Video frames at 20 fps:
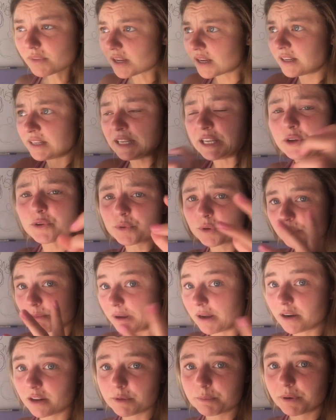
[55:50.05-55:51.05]
an equal
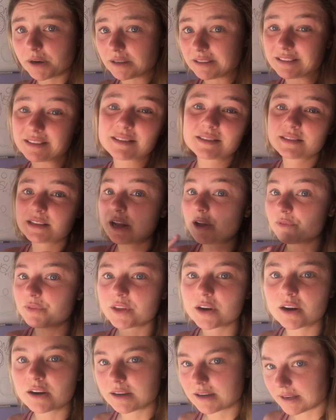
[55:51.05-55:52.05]
amount of the parts of the self
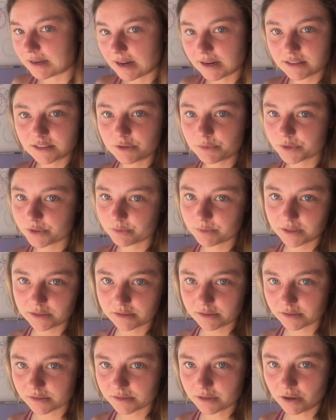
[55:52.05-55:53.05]
that aren't connected with the rest
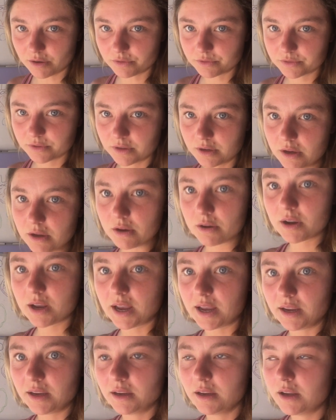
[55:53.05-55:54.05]
of the self.
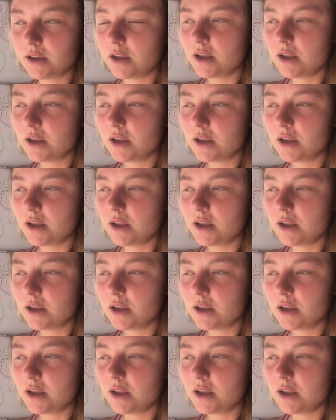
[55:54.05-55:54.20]
Okay.